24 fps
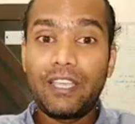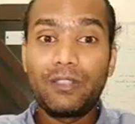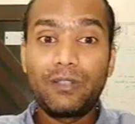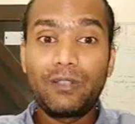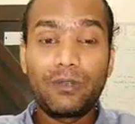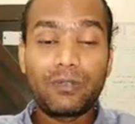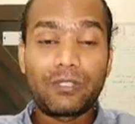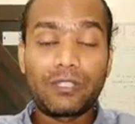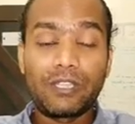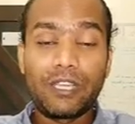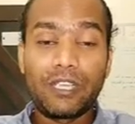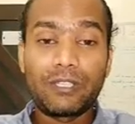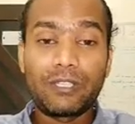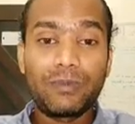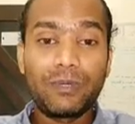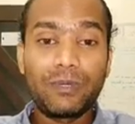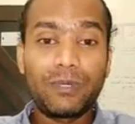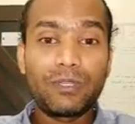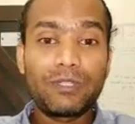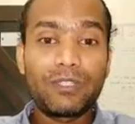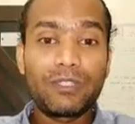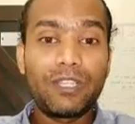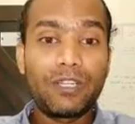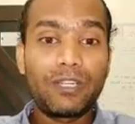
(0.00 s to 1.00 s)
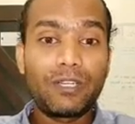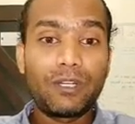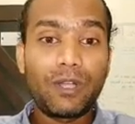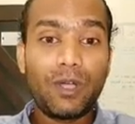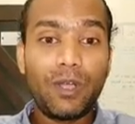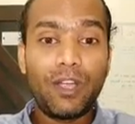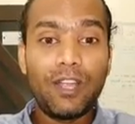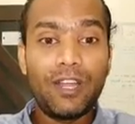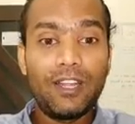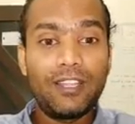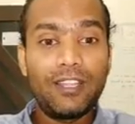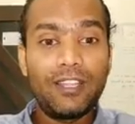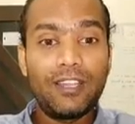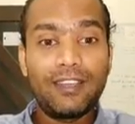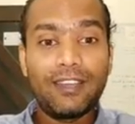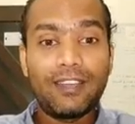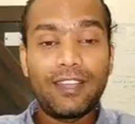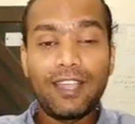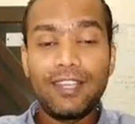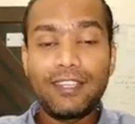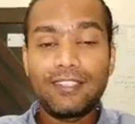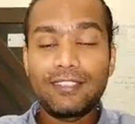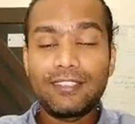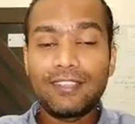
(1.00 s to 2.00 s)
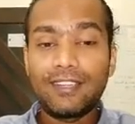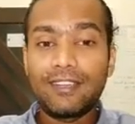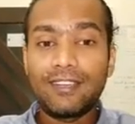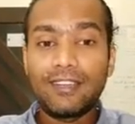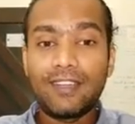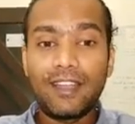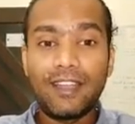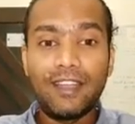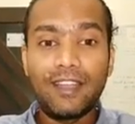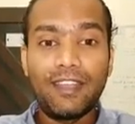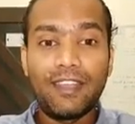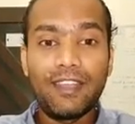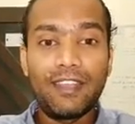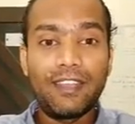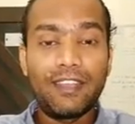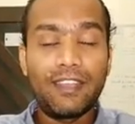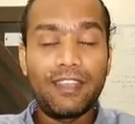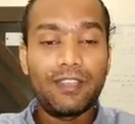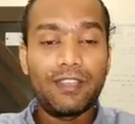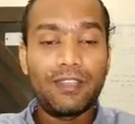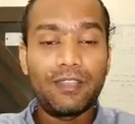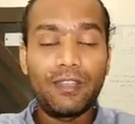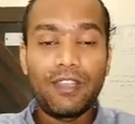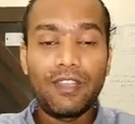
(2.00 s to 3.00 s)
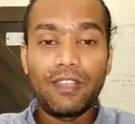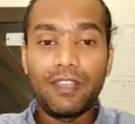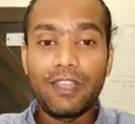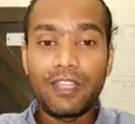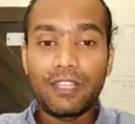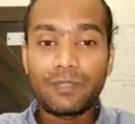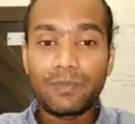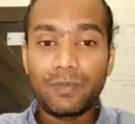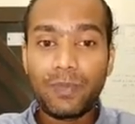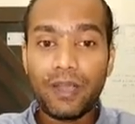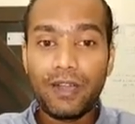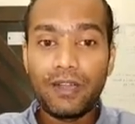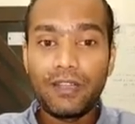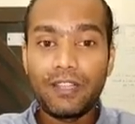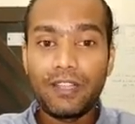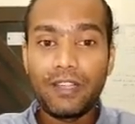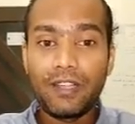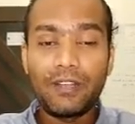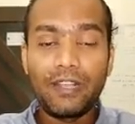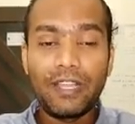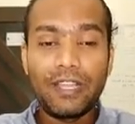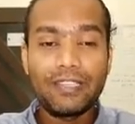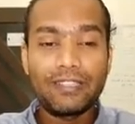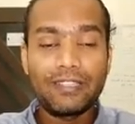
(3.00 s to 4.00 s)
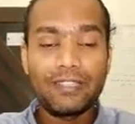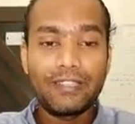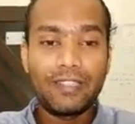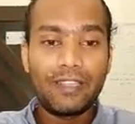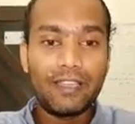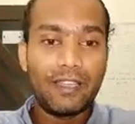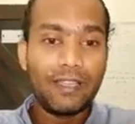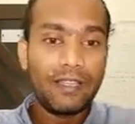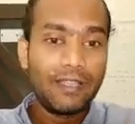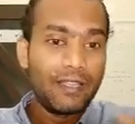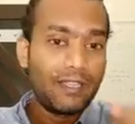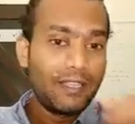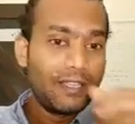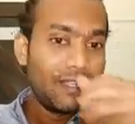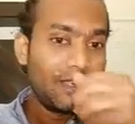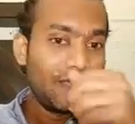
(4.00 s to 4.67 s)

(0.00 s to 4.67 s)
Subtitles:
those guys, because they toil their nights at night and they spend their days in there.